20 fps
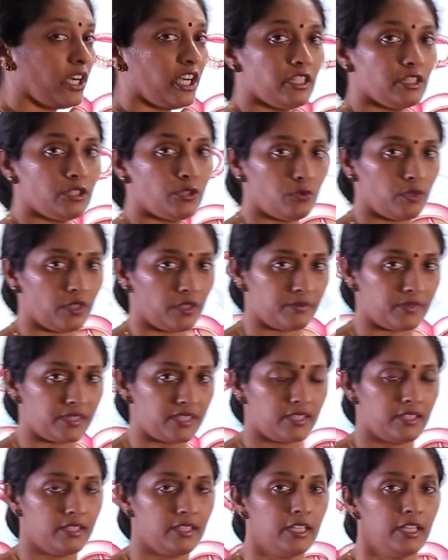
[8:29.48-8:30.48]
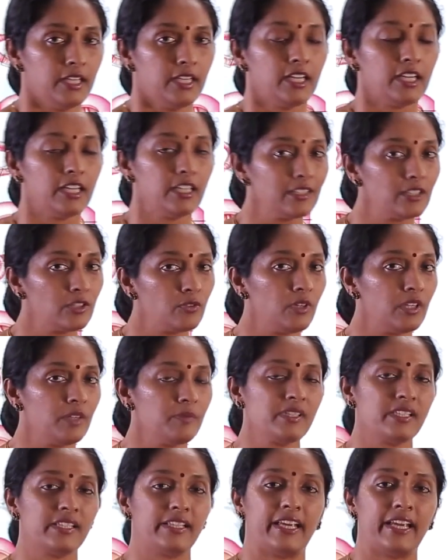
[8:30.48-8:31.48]
earthworms.
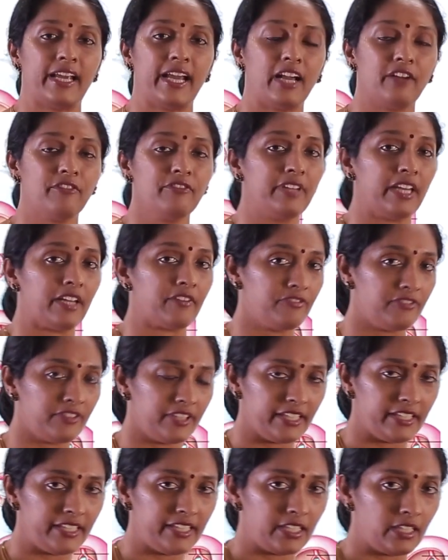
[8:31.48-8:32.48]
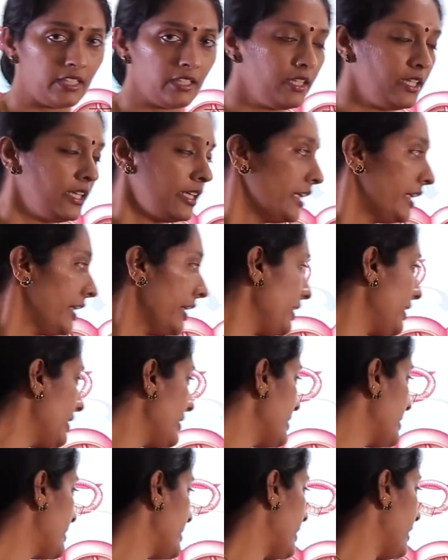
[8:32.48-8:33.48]
Earthworms, they have nephridia. It
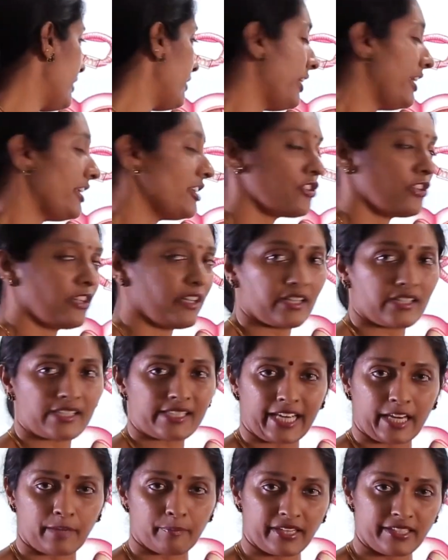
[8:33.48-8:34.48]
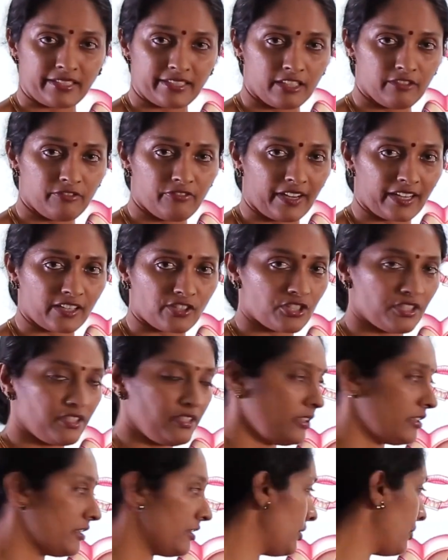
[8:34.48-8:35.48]
is arranged in a segmental fashion.
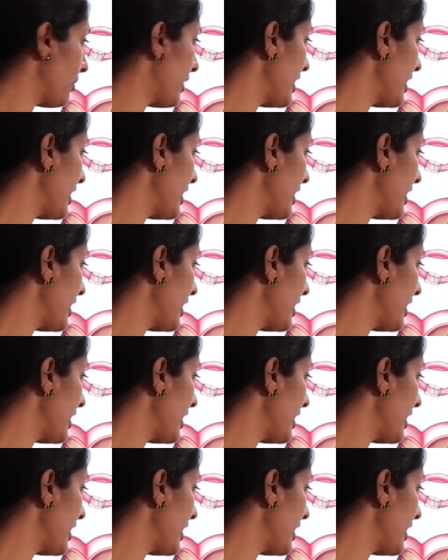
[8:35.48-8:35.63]
You